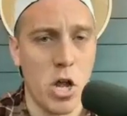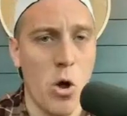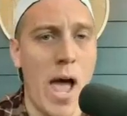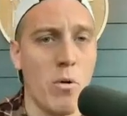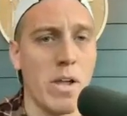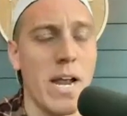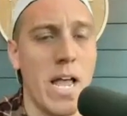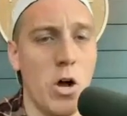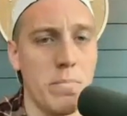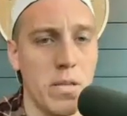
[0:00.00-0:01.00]
go, how can I
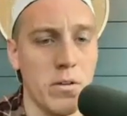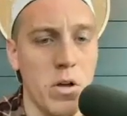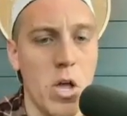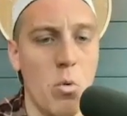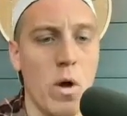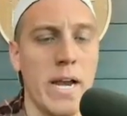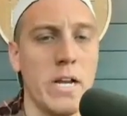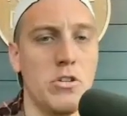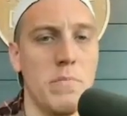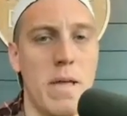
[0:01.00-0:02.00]
help you? What can I
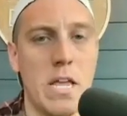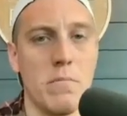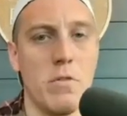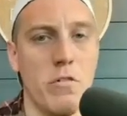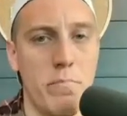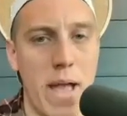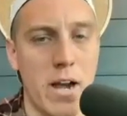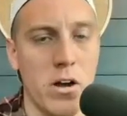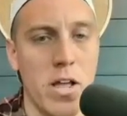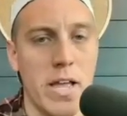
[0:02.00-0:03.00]
do to make your move
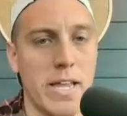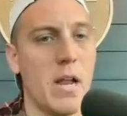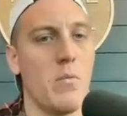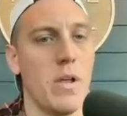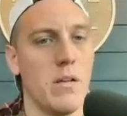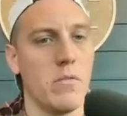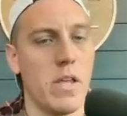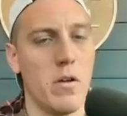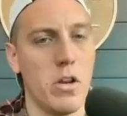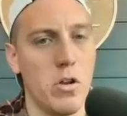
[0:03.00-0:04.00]
better?
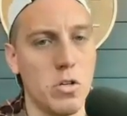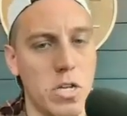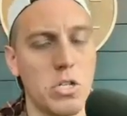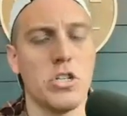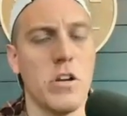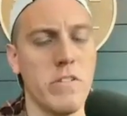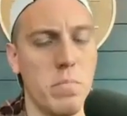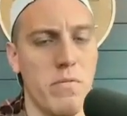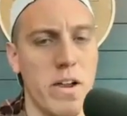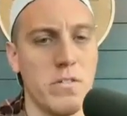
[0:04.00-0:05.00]
Does our service
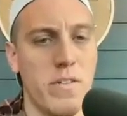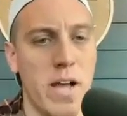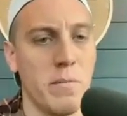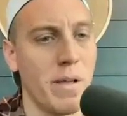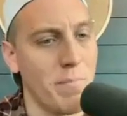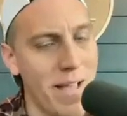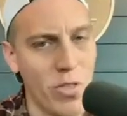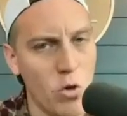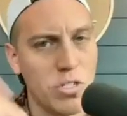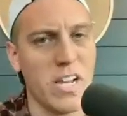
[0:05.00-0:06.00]
provide you value? I'm like, man,
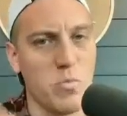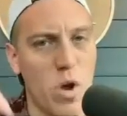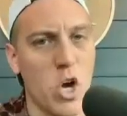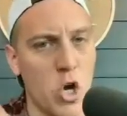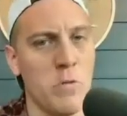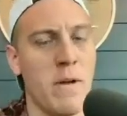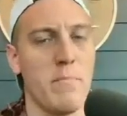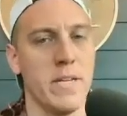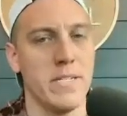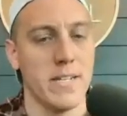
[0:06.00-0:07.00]
those guys want to earn my
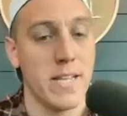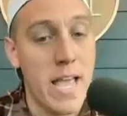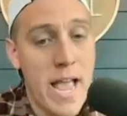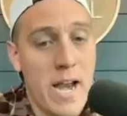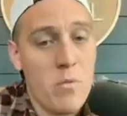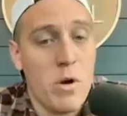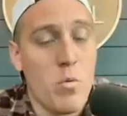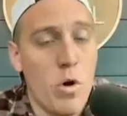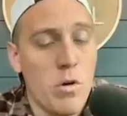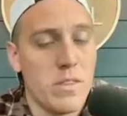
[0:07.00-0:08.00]
business and I want to
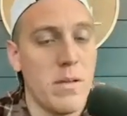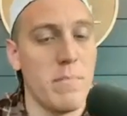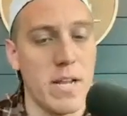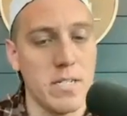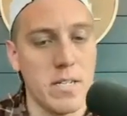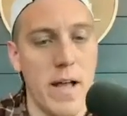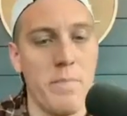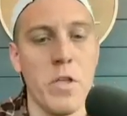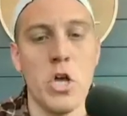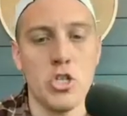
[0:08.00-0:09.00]
work with them because of that.
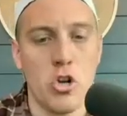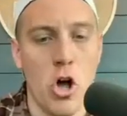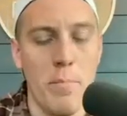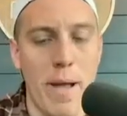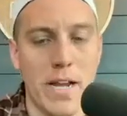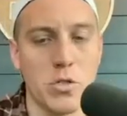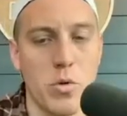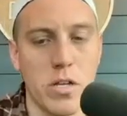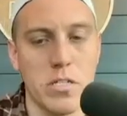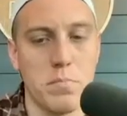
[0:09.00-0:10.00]
So call them back as
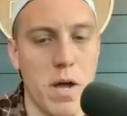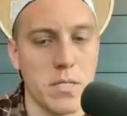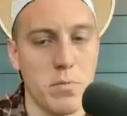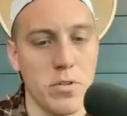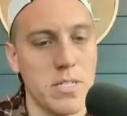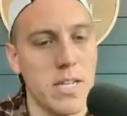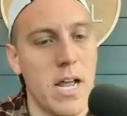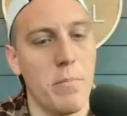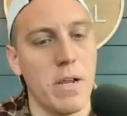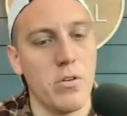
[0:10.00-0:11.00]
quickly as possible. This can
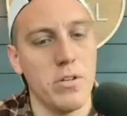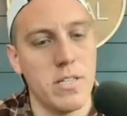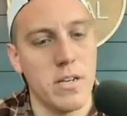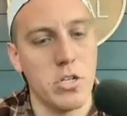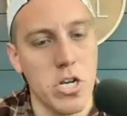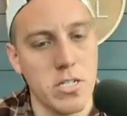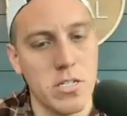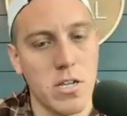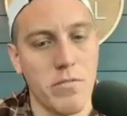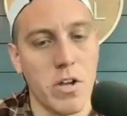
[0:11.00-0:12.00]
help increase the
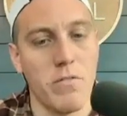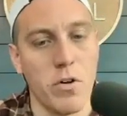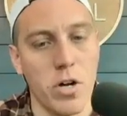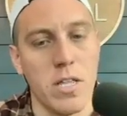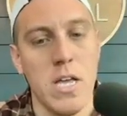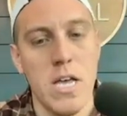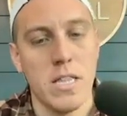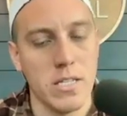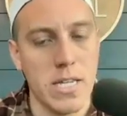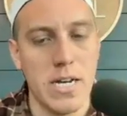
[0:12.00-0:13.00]
chances of converting
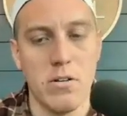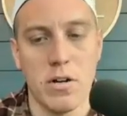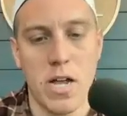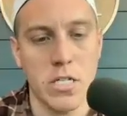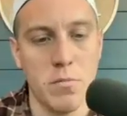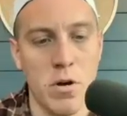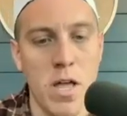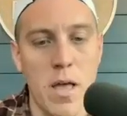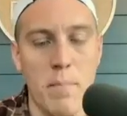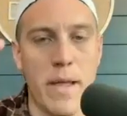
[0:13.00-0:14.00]
the lead into a customer,
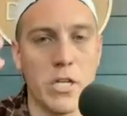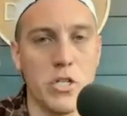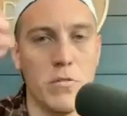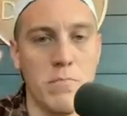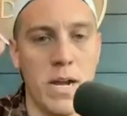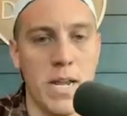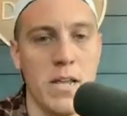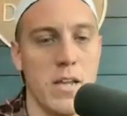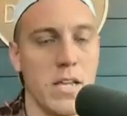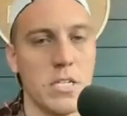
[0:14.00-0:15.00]
makes you
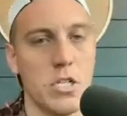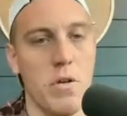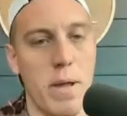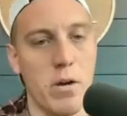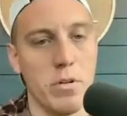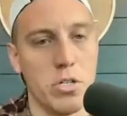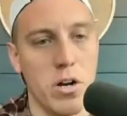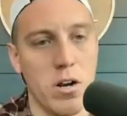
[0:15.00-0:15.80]
money, gets you a better return